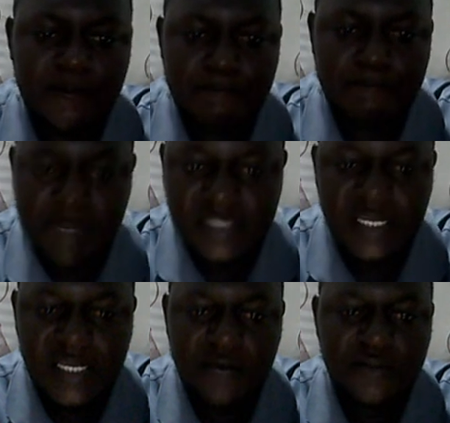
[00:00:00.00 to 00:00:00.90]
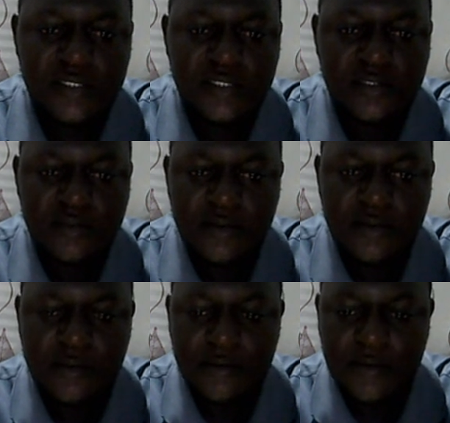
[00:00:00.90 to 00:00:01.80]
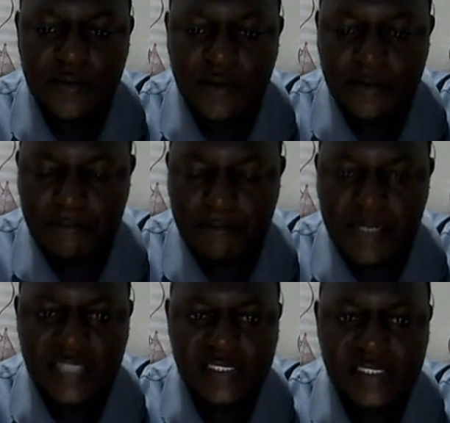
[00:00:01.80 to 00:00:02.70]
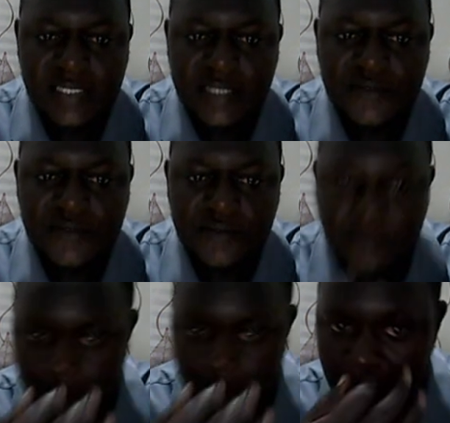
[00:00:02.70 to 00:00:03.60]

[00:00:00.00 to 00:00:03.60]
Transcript: miss out marks in line to the